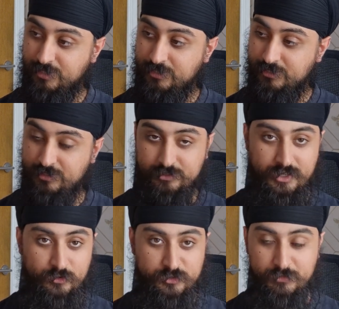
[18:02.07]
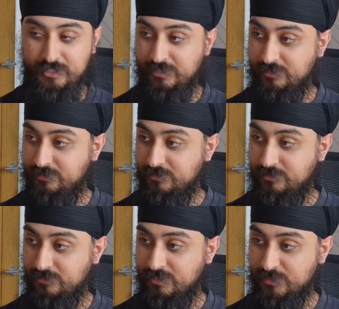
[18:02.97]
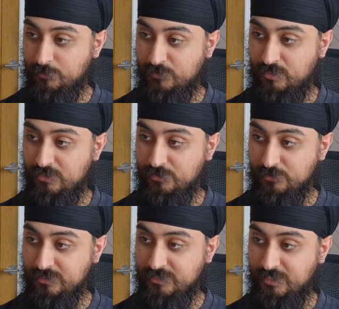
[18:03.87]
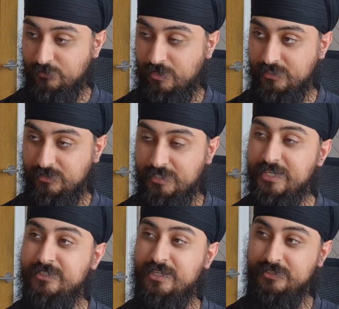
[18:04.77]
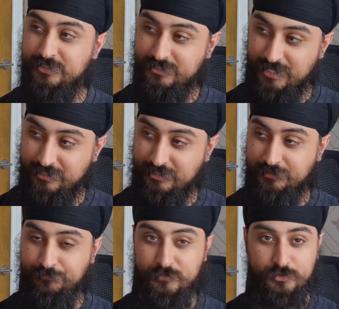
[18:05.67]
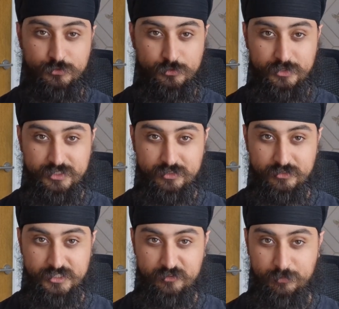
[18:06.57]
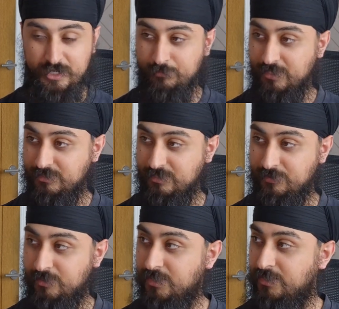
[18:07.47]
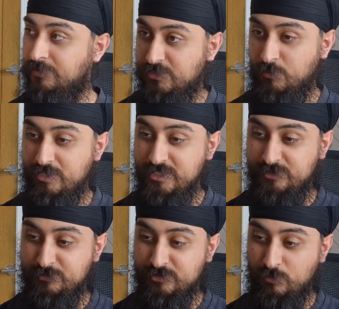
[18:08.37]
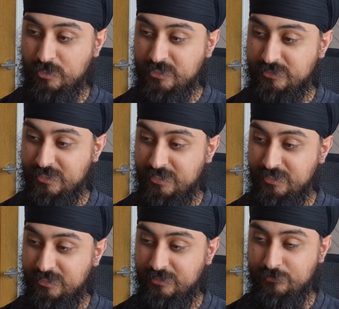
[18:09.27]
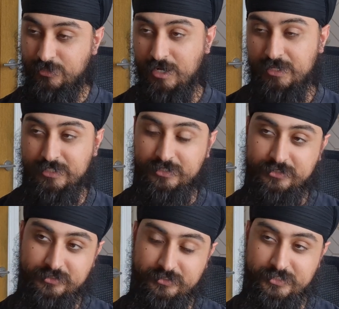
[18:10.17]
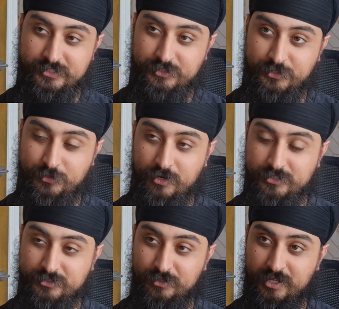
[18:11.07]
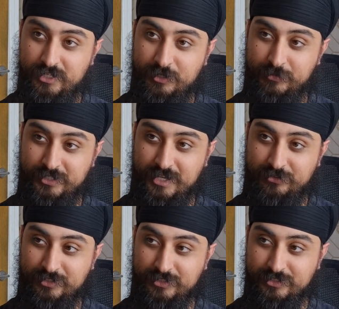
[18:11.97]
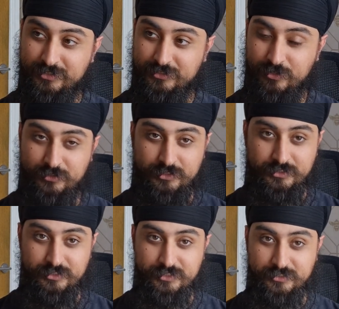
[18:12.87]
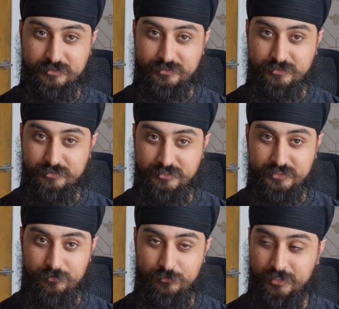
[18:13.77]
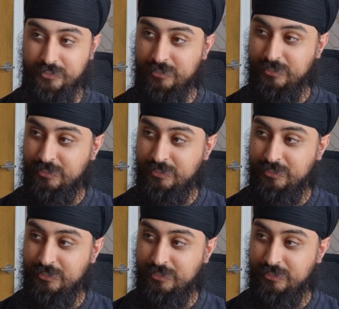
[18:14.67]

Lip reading: Ultimately that's what we're trying to do as Sikh, right? To get that understanding through this concept of Prem Bhakti. So what he said here regarding Jesus on the cross, or coming down, and Jesus is suffering.